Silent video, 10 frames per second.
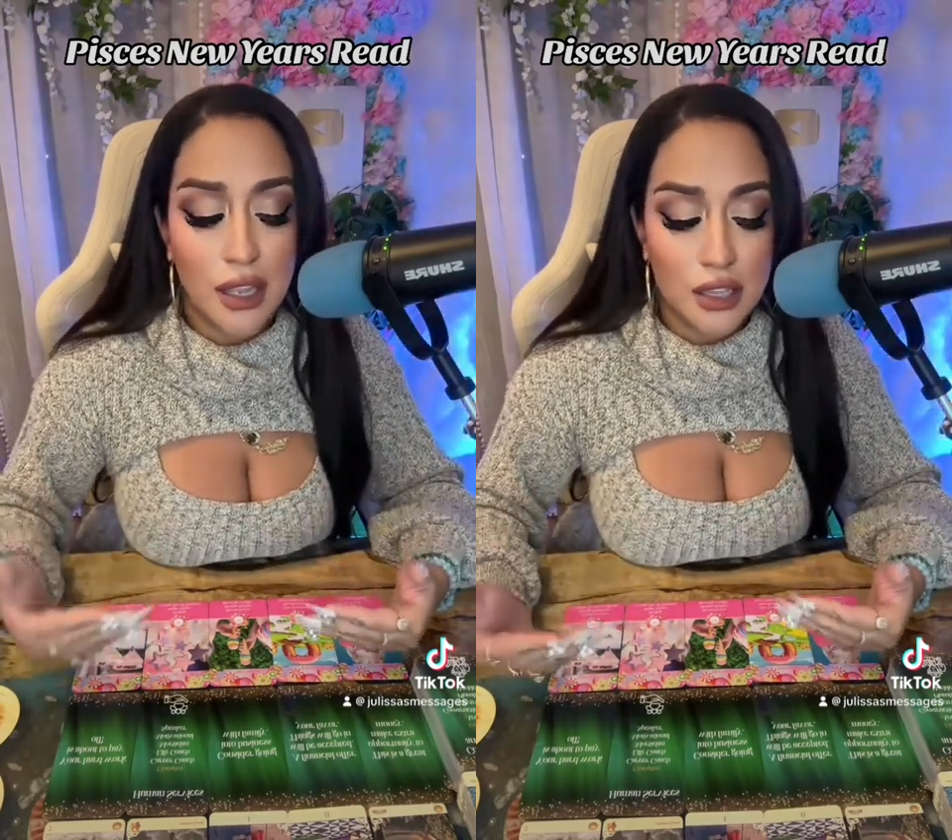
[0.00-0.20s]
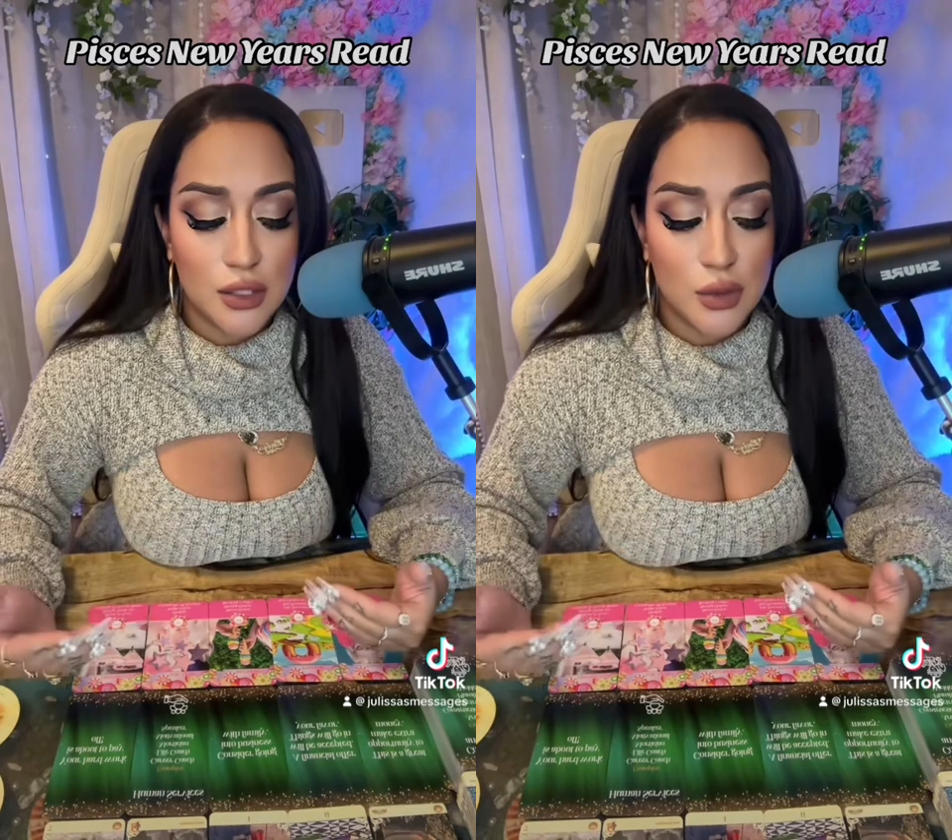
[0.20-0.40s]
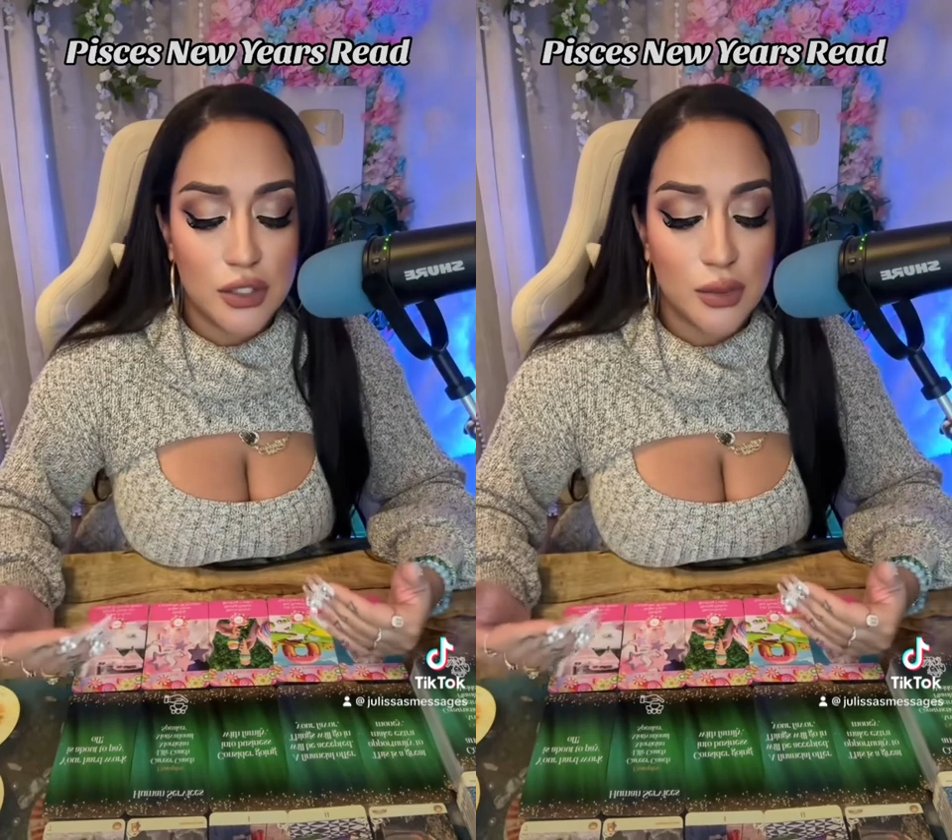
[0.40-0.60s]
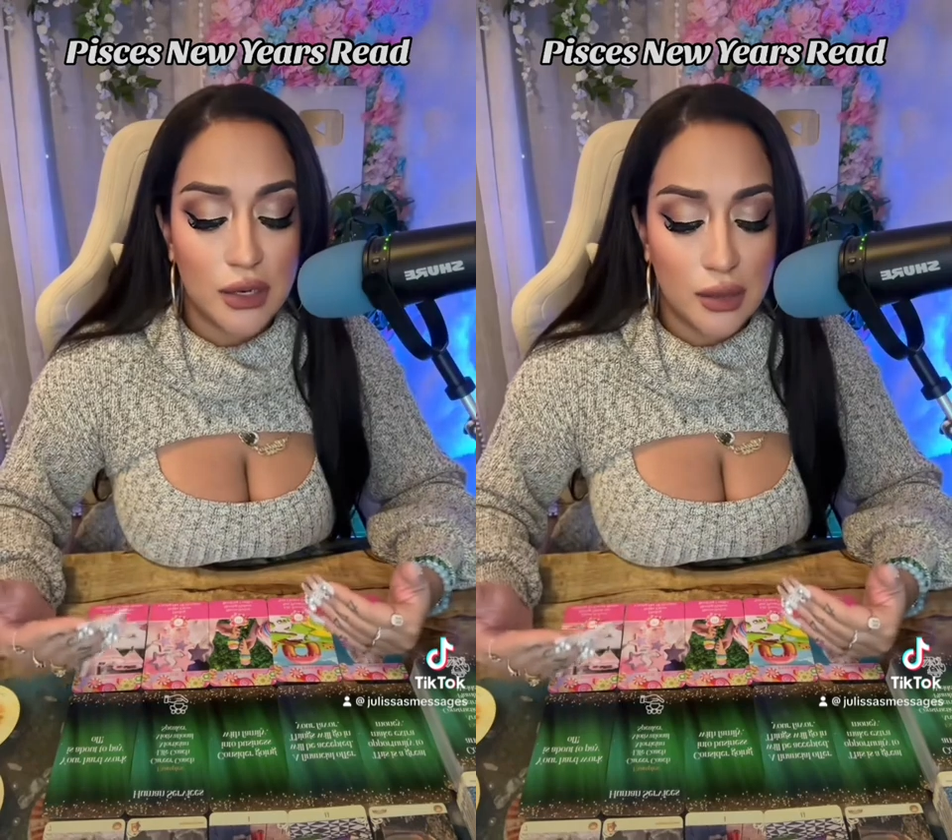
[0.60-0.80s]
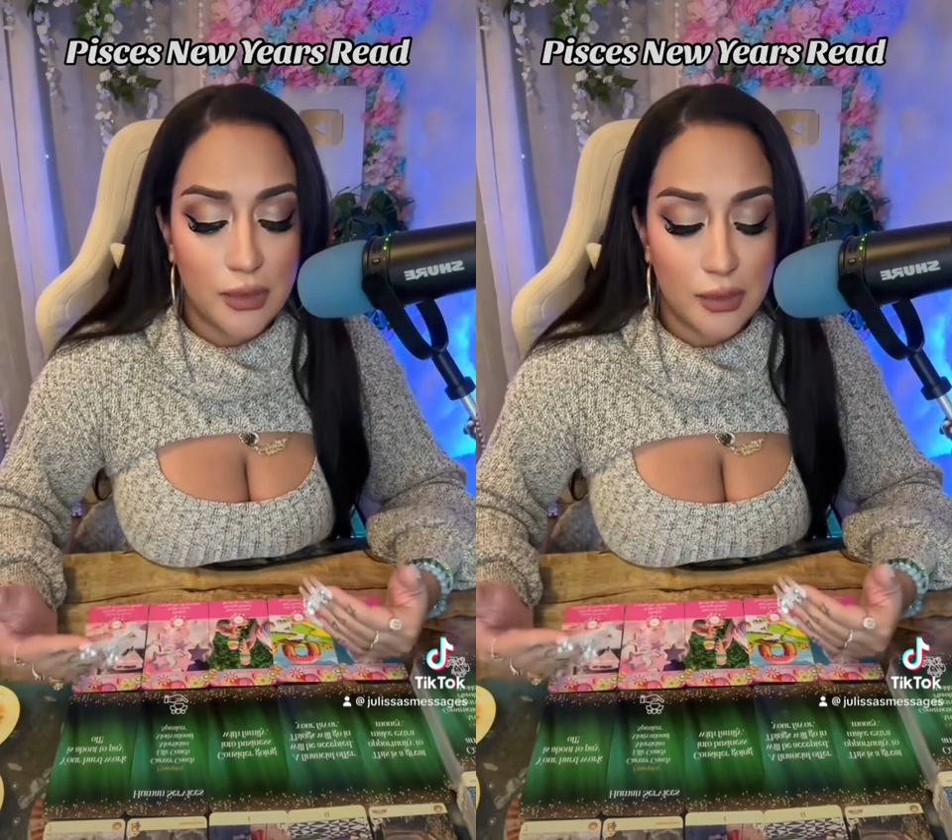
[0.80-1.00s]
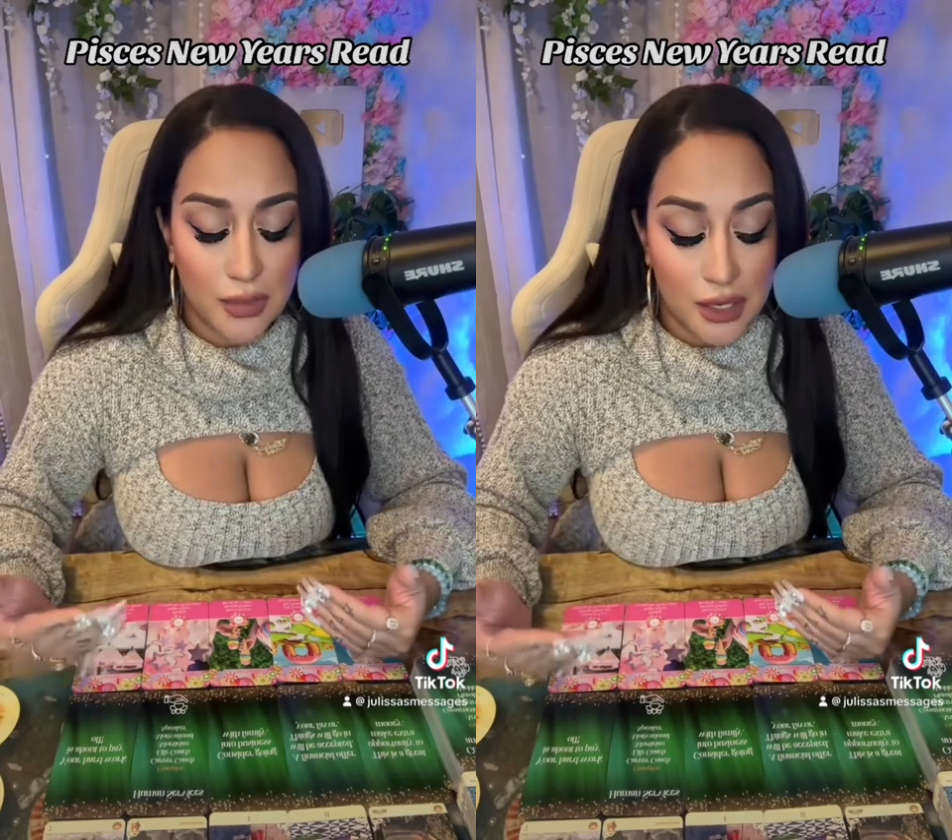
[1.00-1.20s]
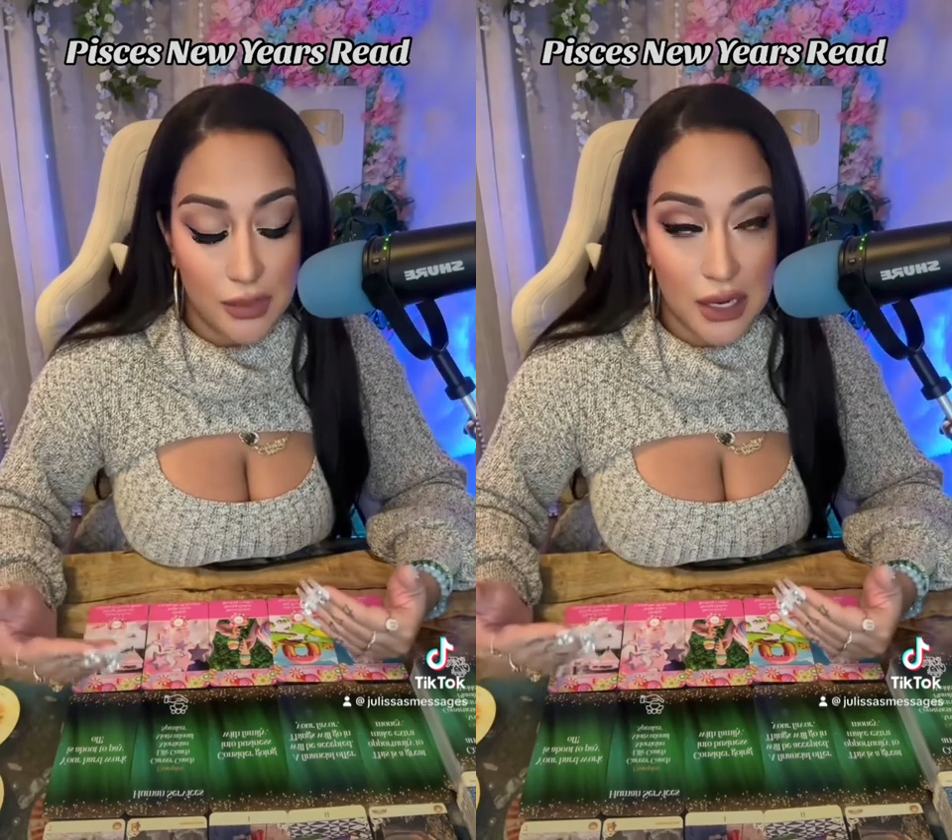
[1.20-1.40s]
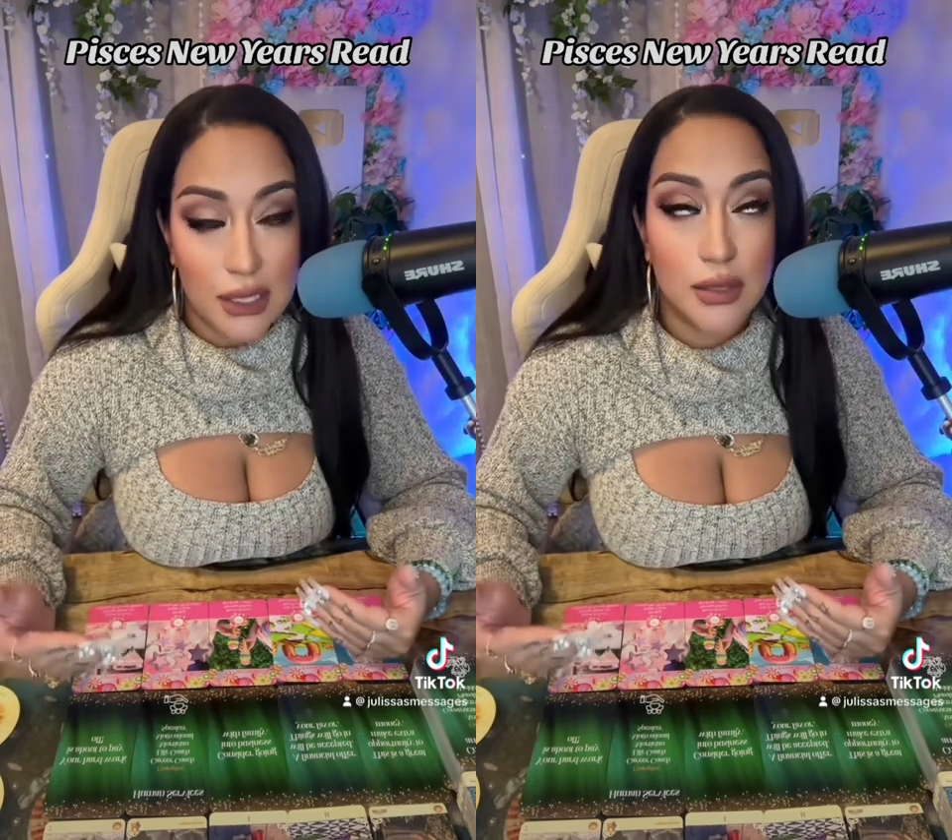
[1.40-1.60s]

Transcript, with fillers: This person manipulates